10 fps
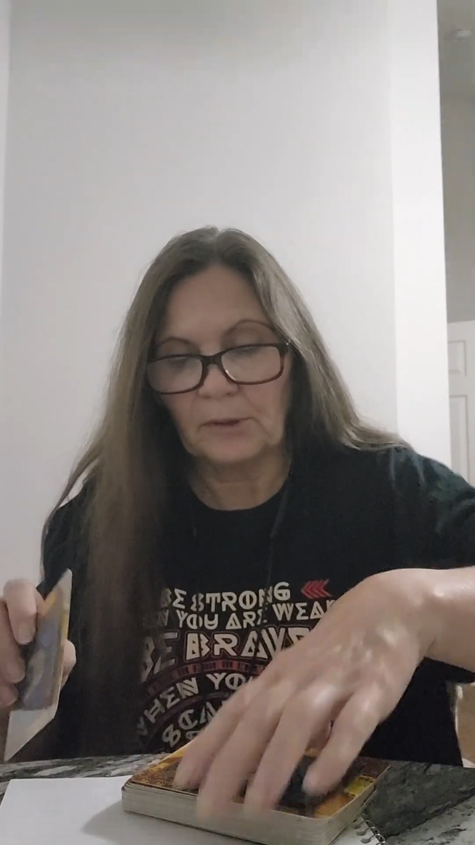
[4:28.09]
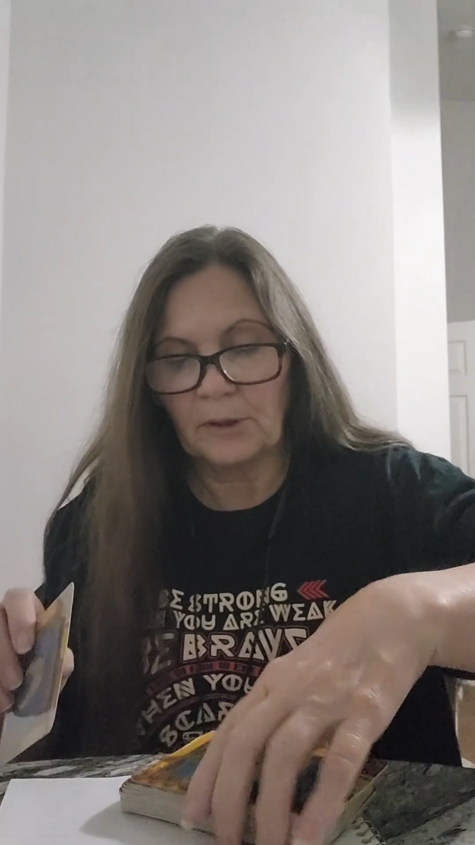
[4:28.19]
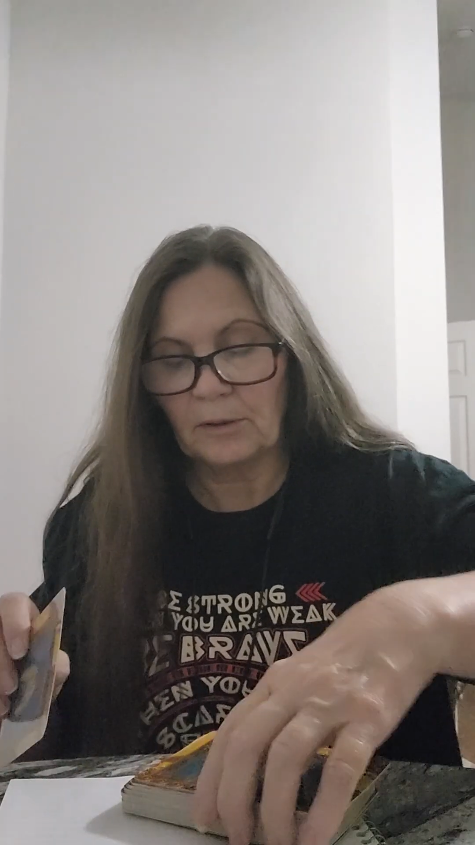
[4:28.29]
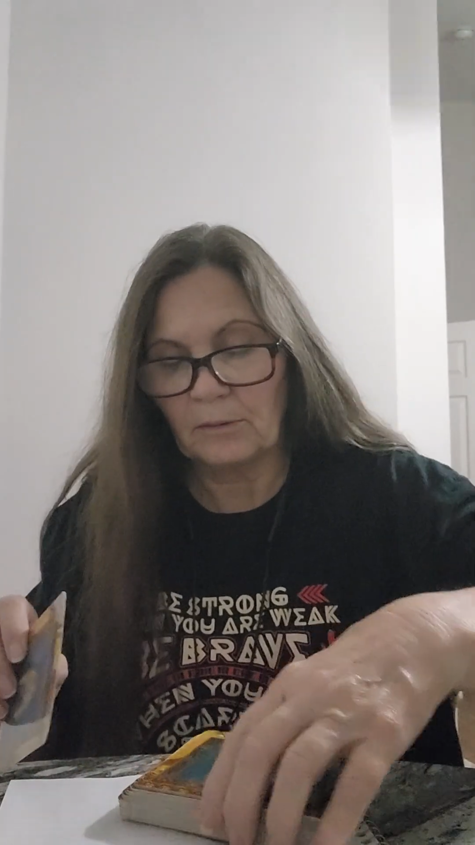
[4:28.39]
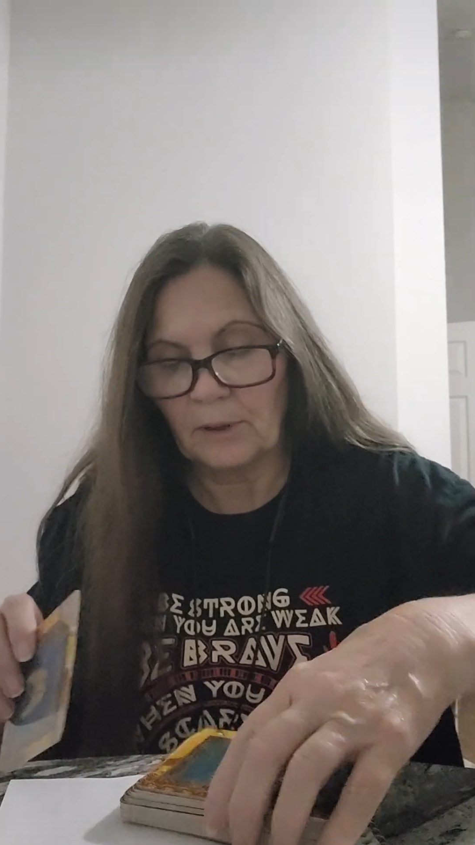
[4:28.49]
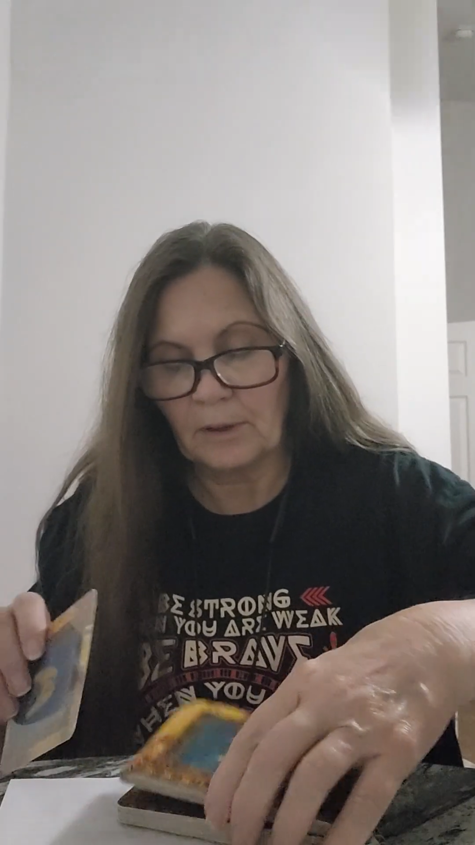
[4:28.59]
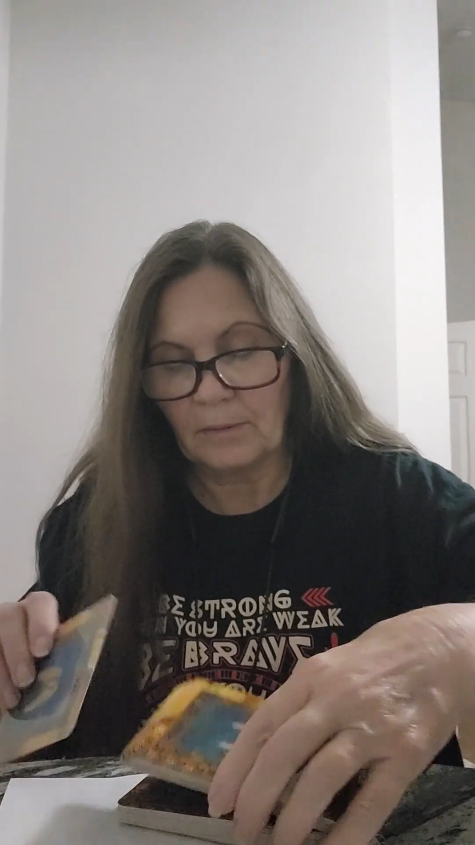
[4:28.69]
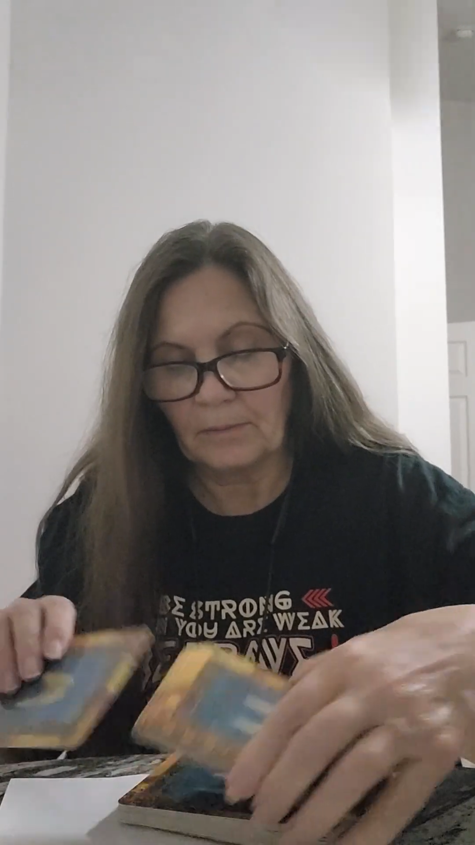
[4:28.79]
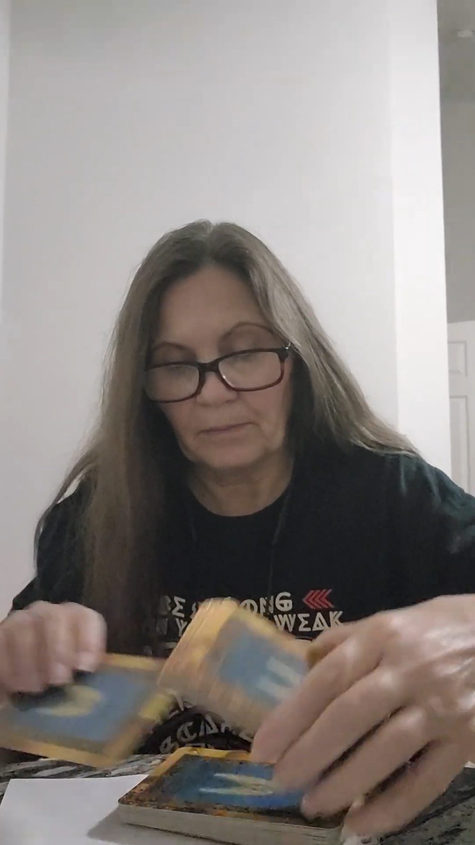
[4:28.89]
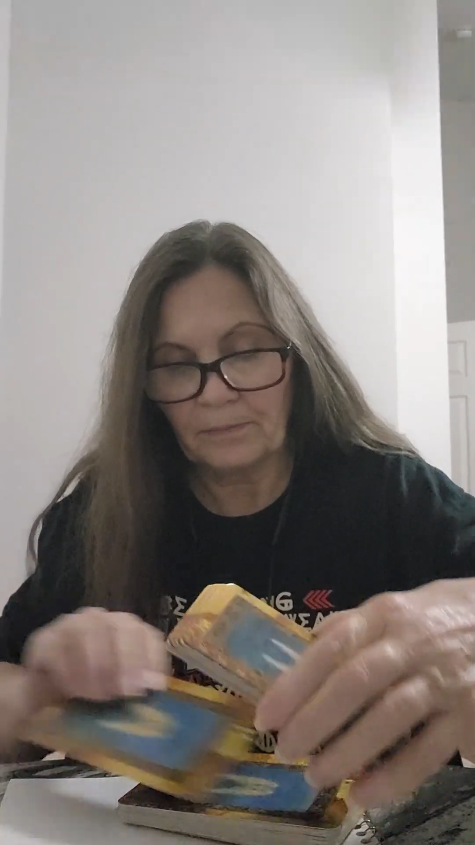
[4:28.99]
to
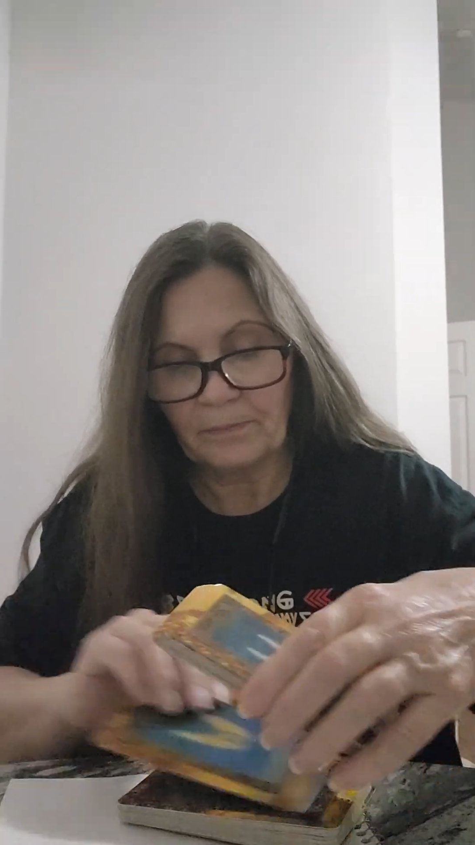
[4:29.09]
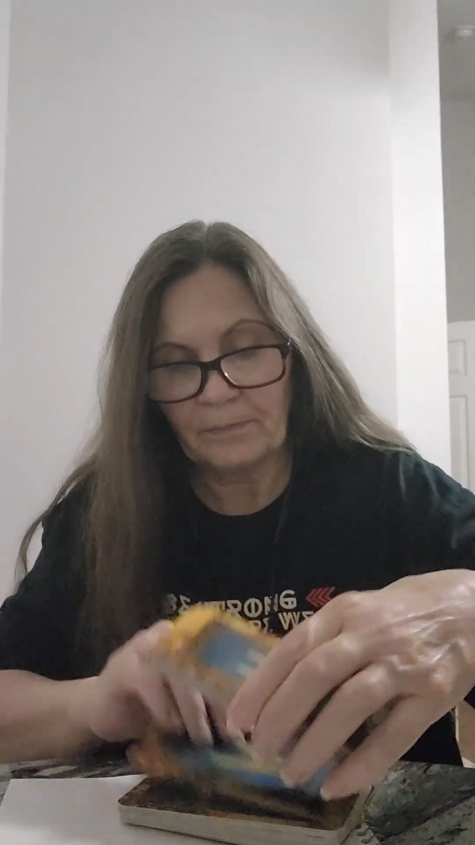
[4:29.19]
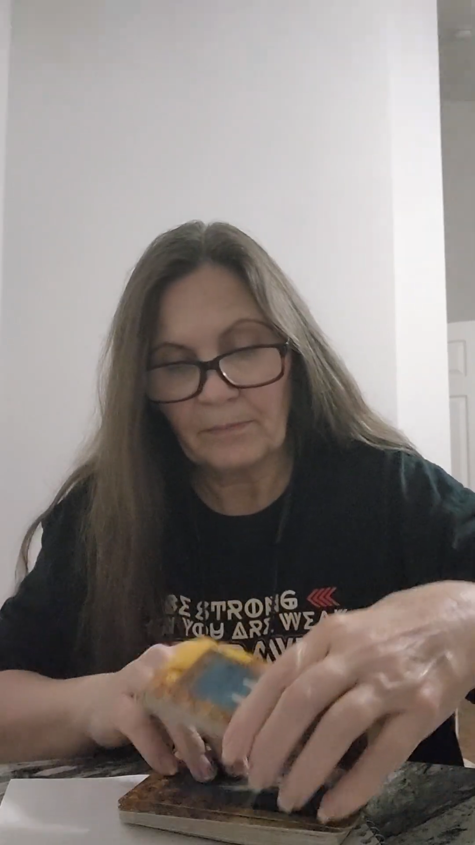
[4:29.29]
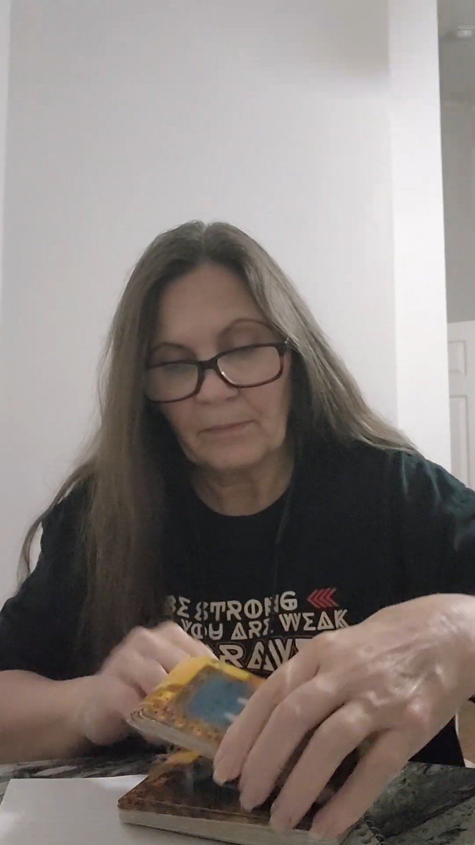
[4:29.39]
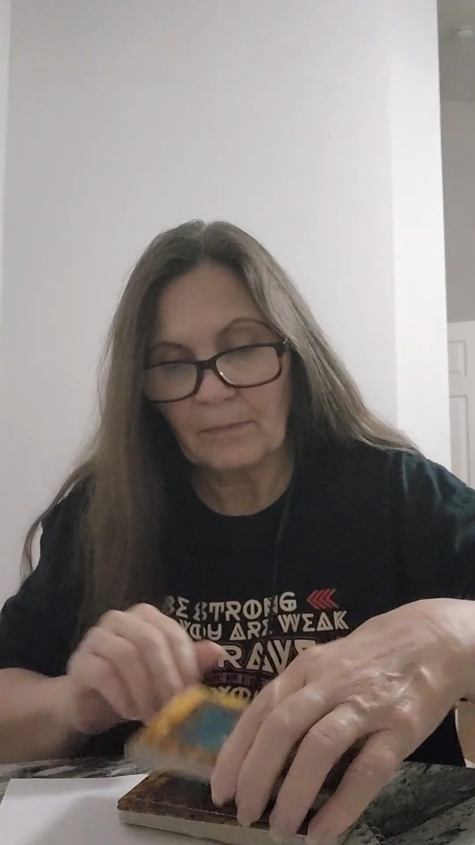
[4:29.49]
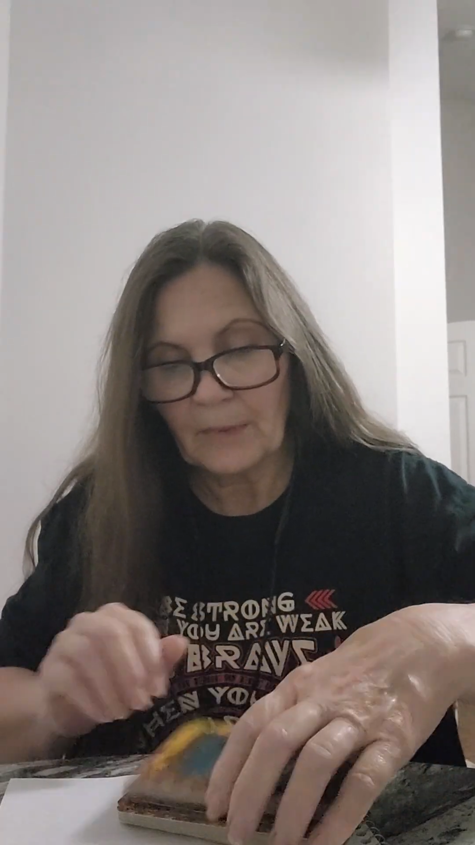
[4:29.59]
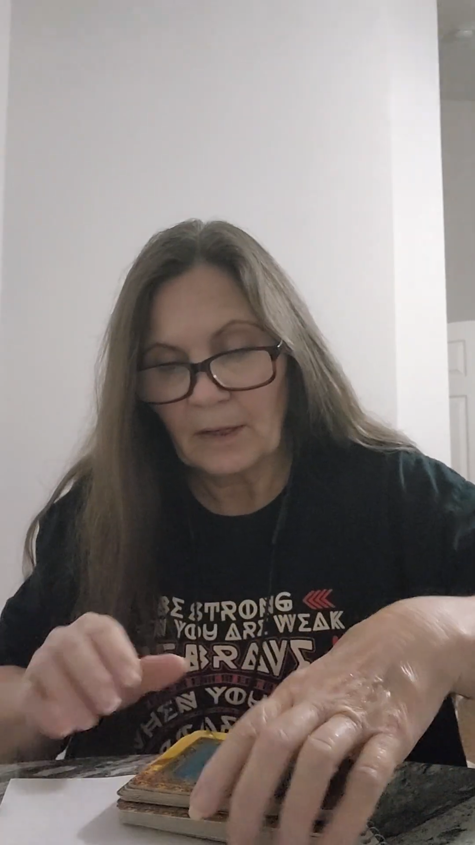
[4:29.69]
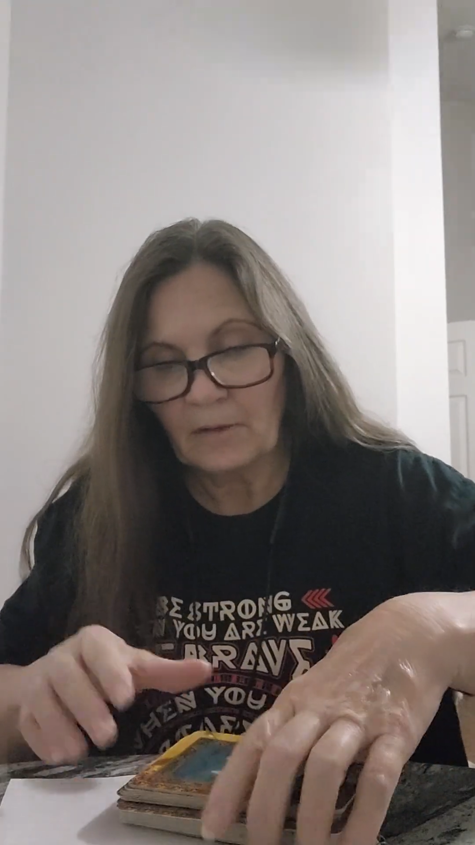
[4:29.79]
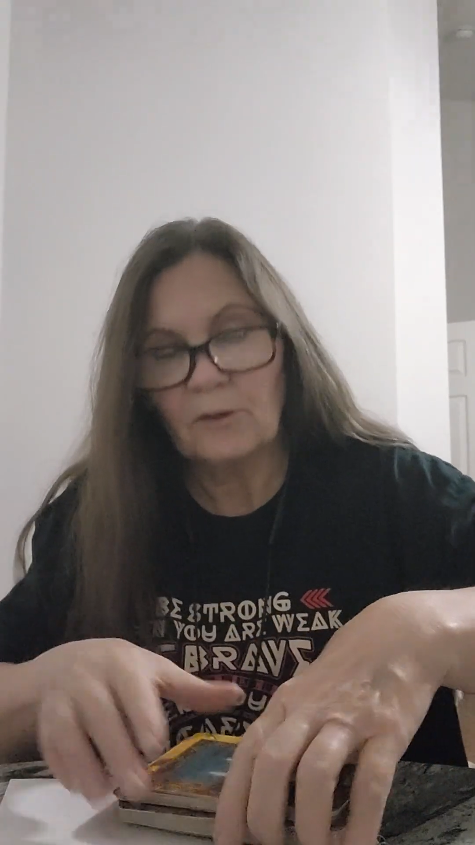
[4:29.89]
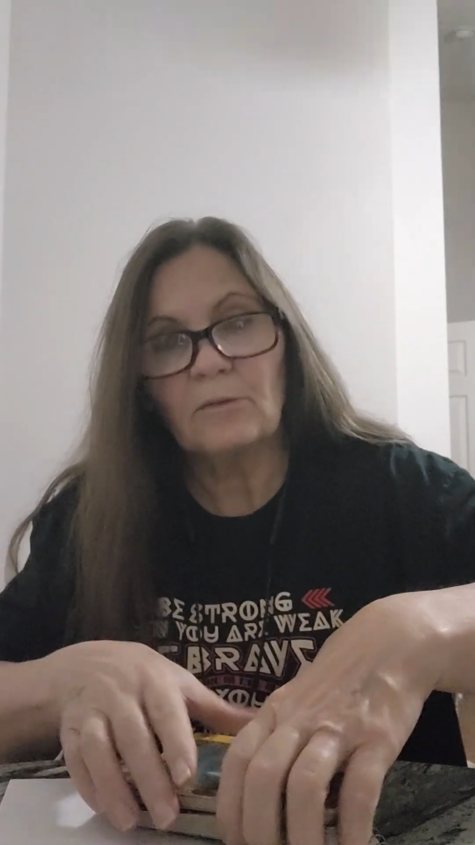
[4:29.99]
um,
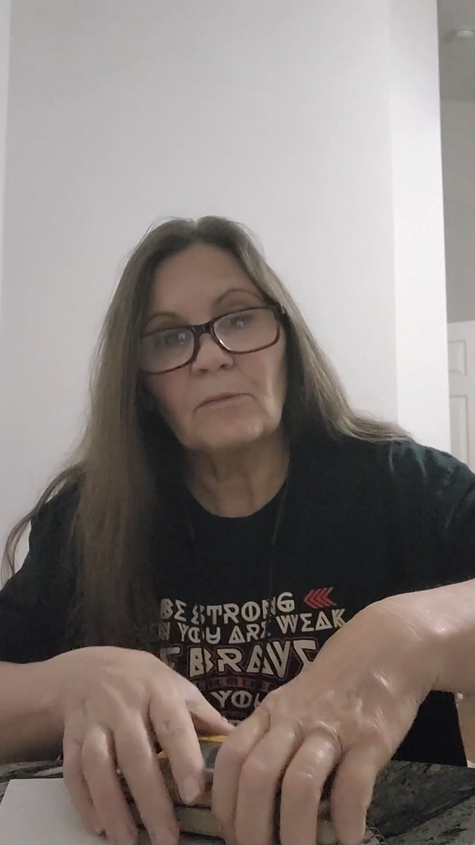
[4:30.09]
do